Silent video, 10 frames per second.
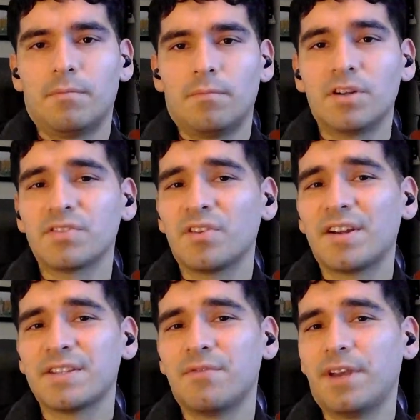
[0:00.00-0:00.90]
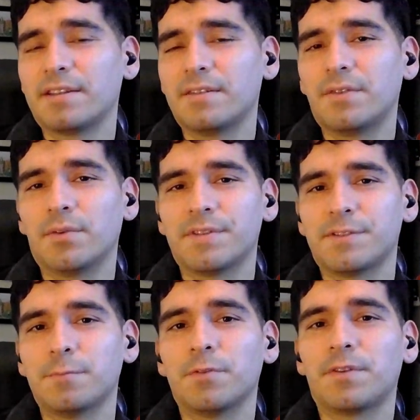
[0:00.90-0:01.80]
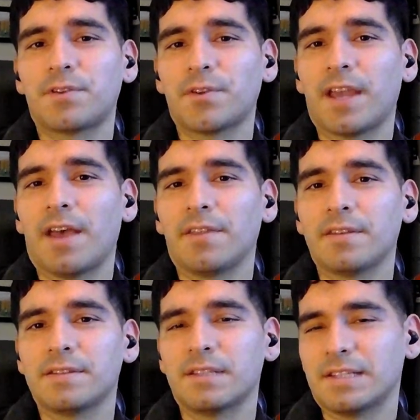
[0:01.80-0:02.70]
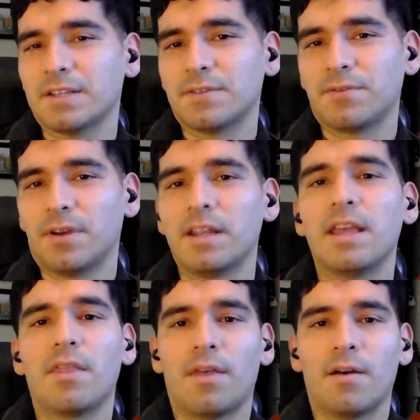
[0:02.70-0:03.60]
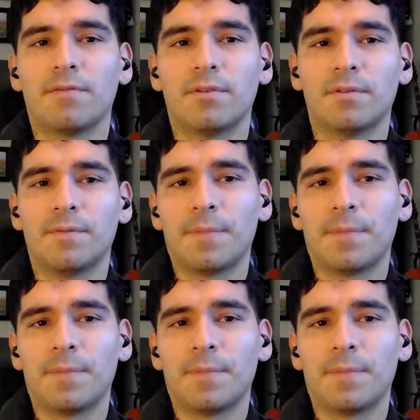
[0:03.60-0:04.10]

Marchenoir's invective towards superficial Catholics is also funny and thoughtful.